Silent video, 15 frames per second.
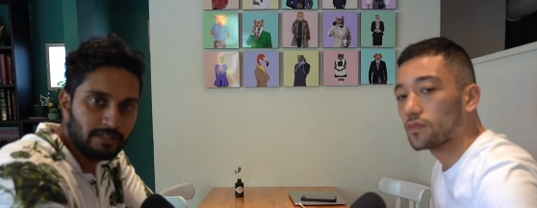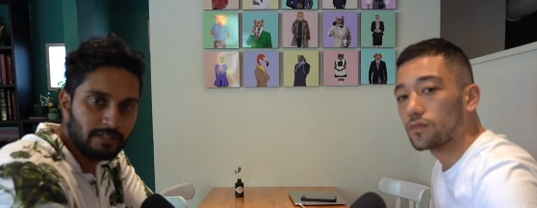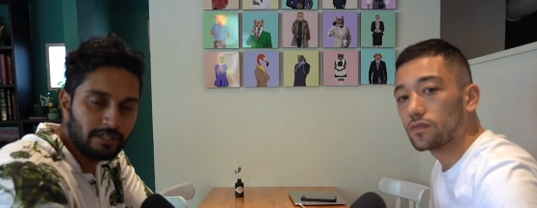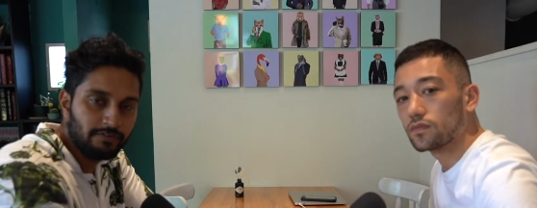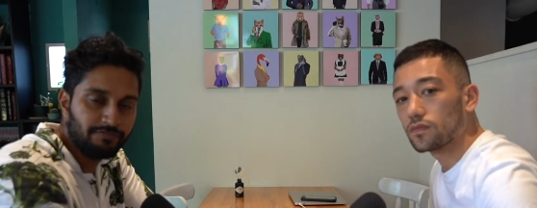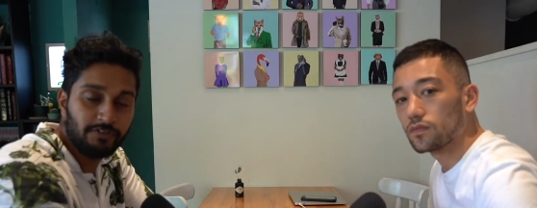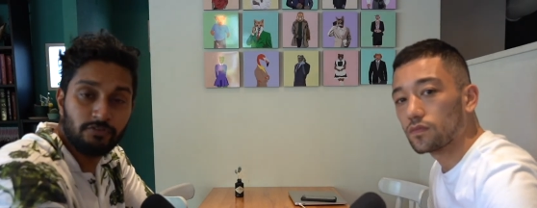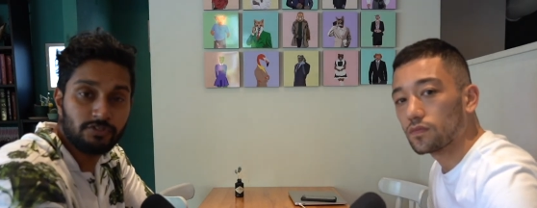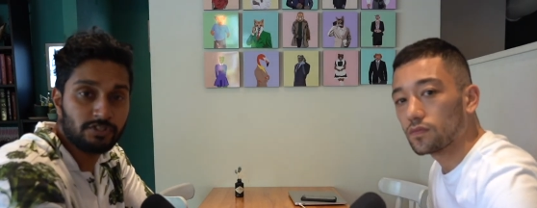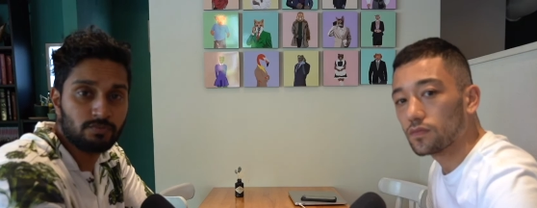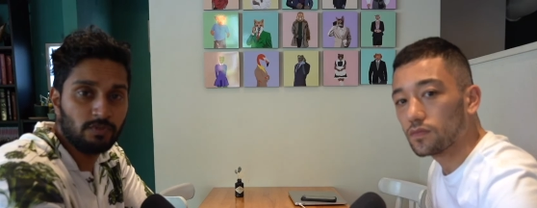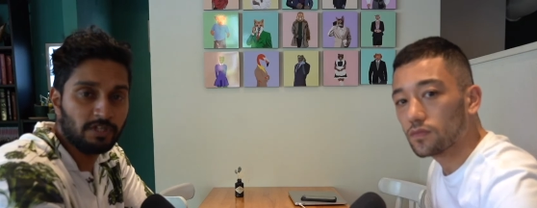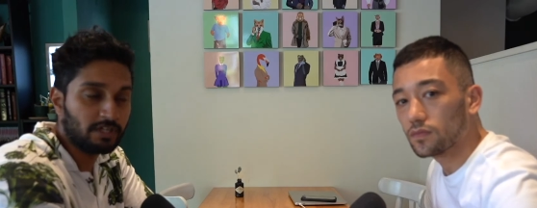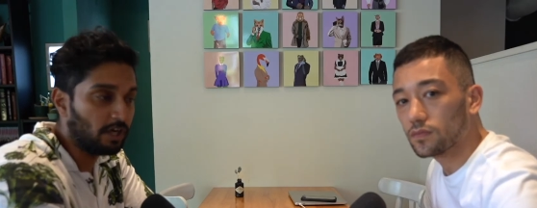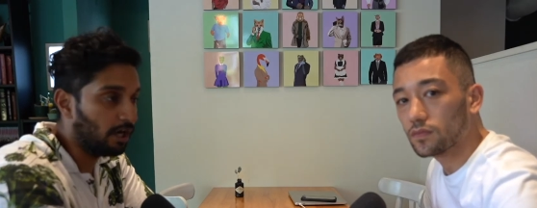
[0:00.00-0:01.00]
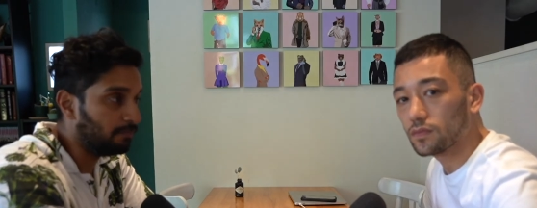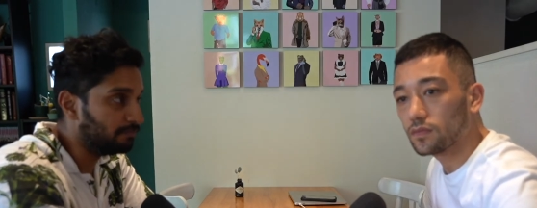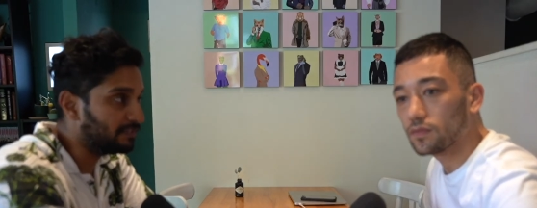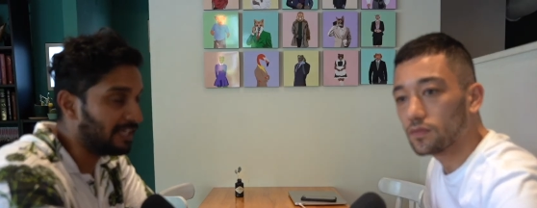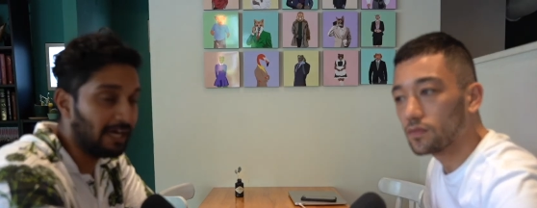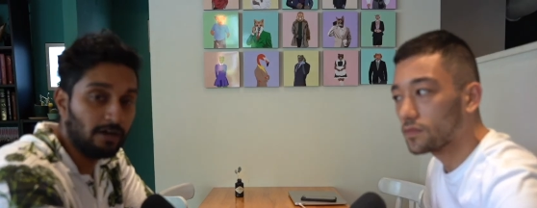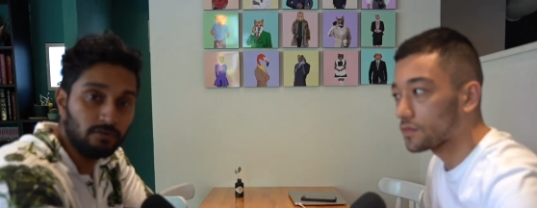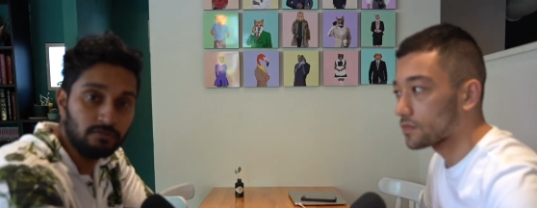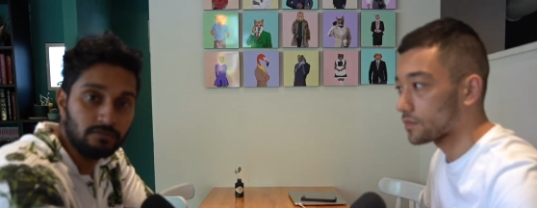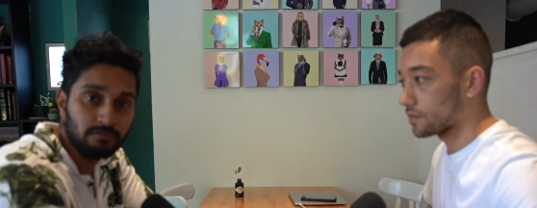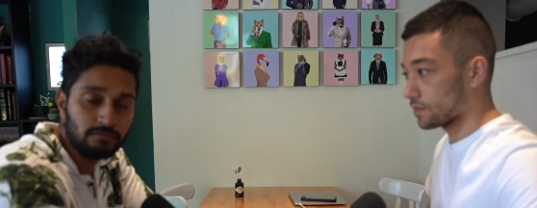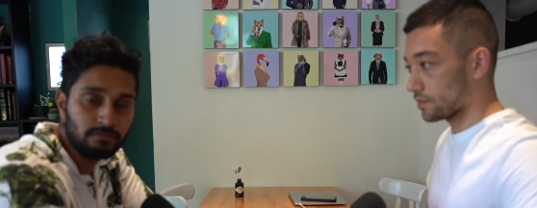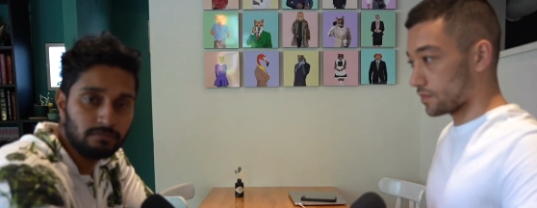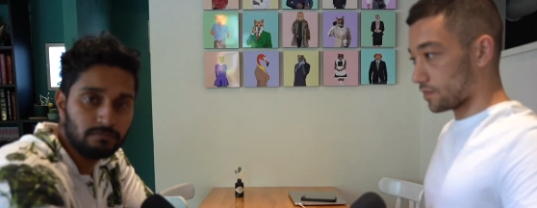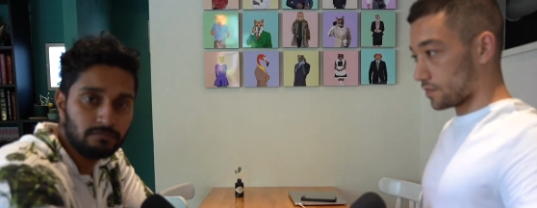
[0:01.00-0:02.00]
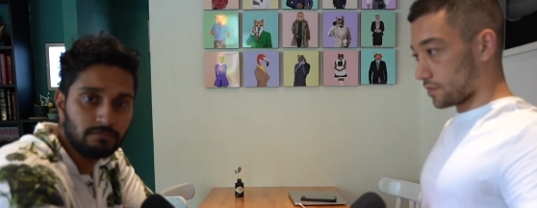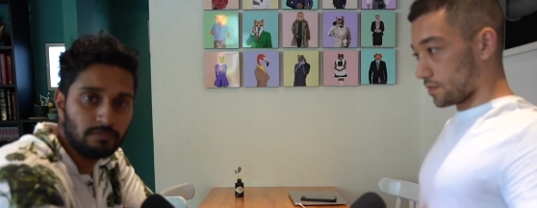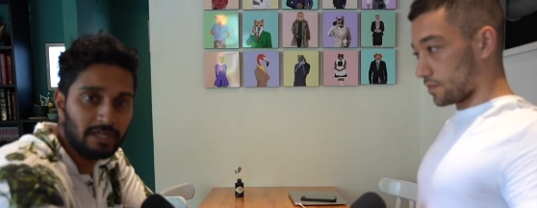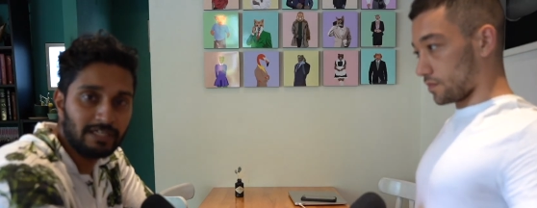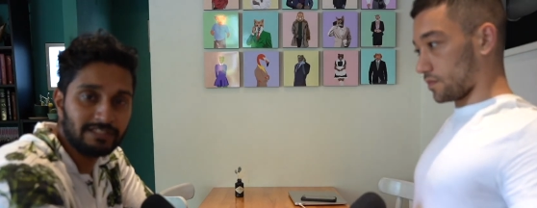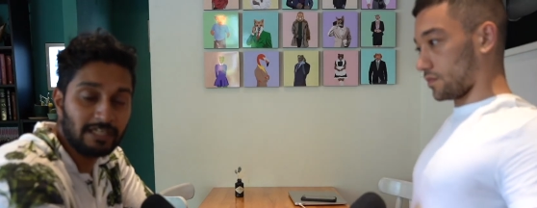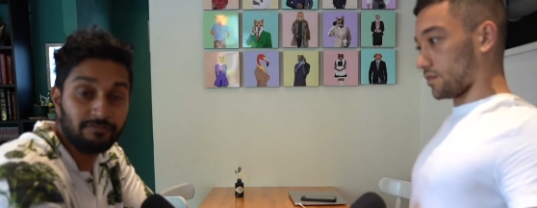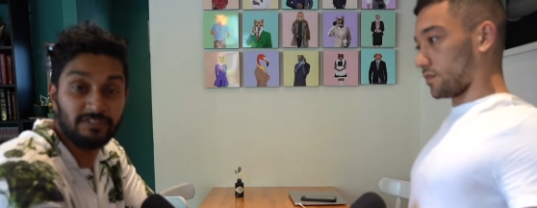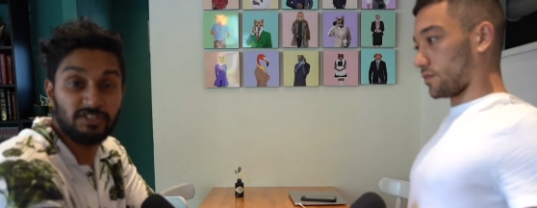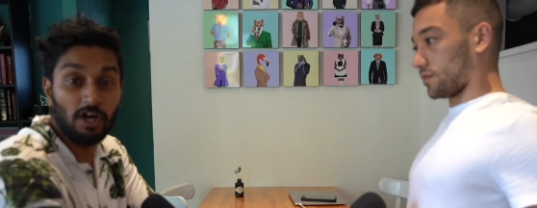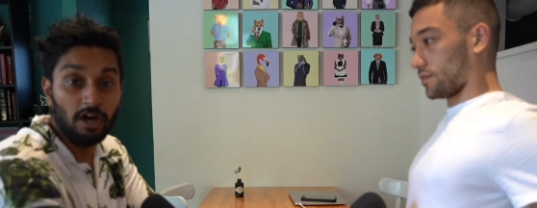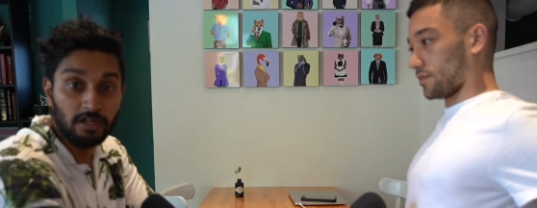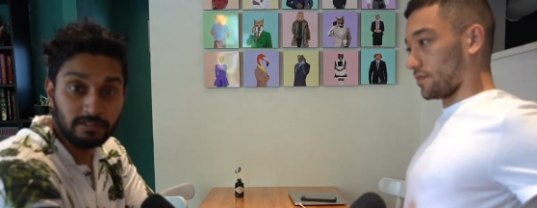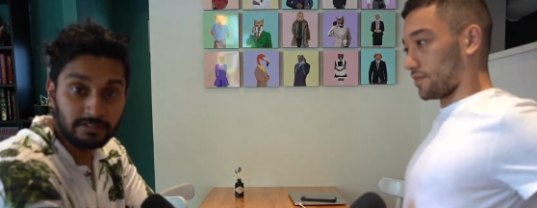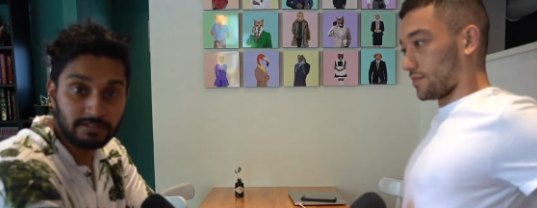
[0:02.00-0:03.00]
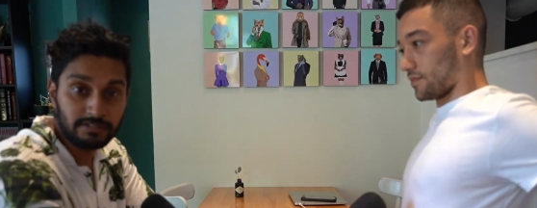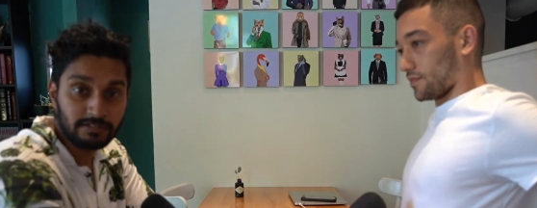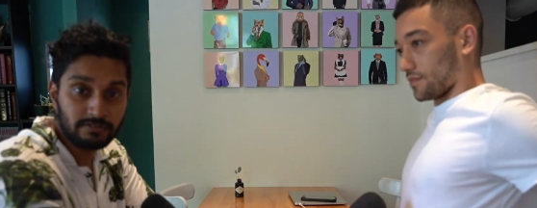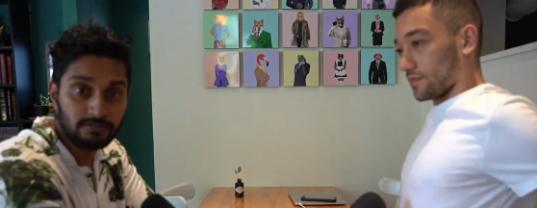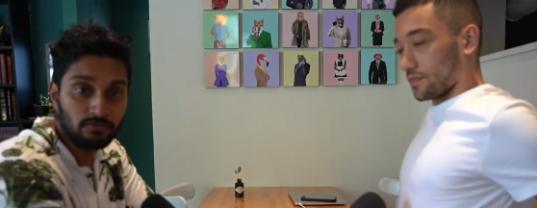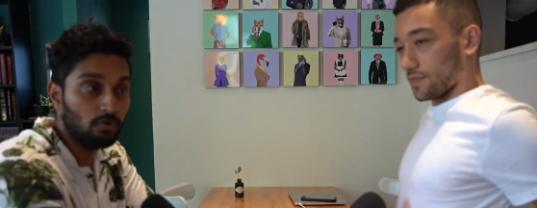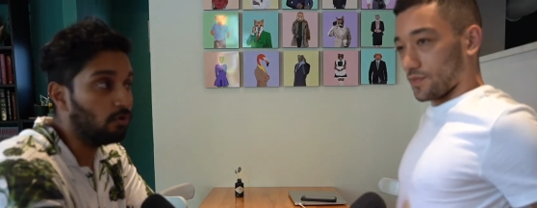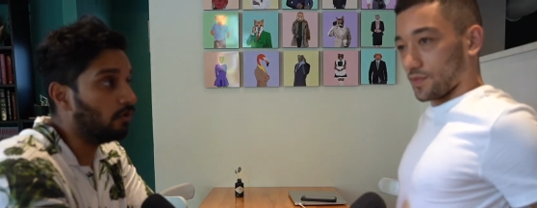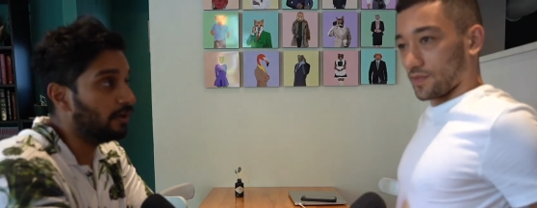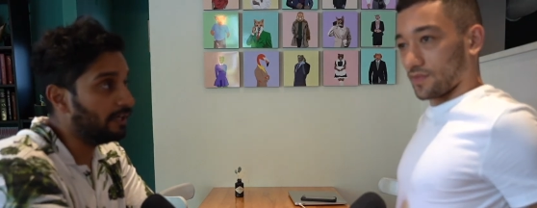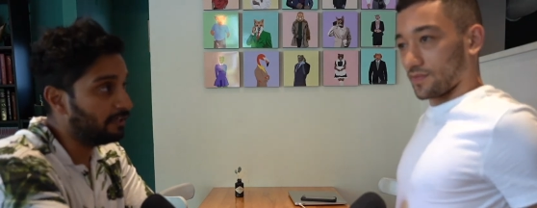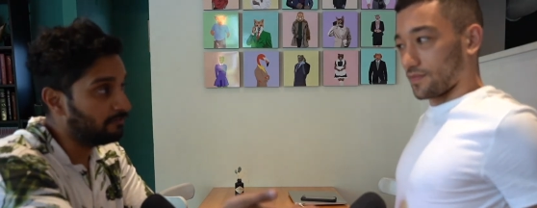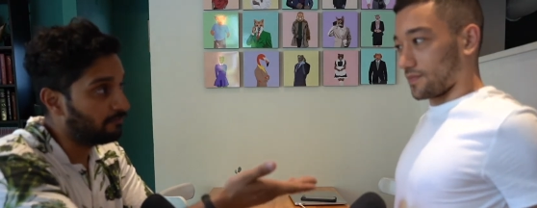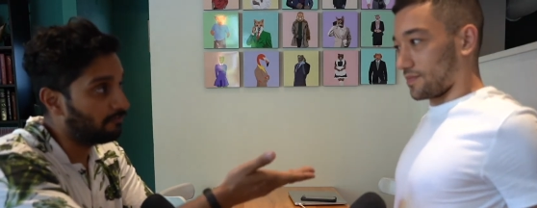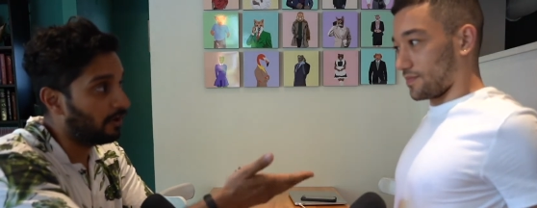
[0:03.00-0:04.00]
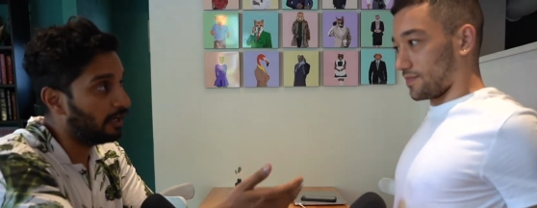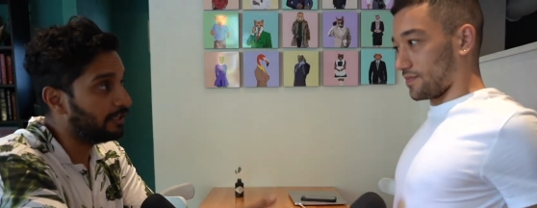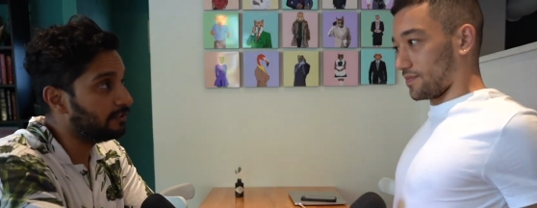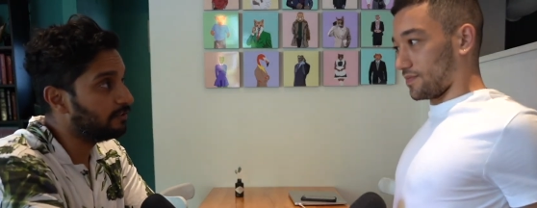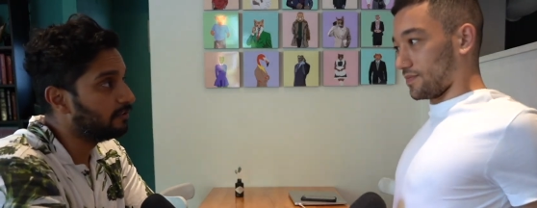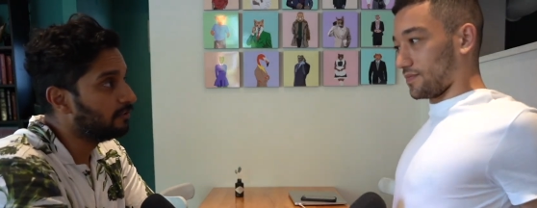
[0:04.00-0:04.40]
Speaker 1: if you just want to come down and have a dance or invite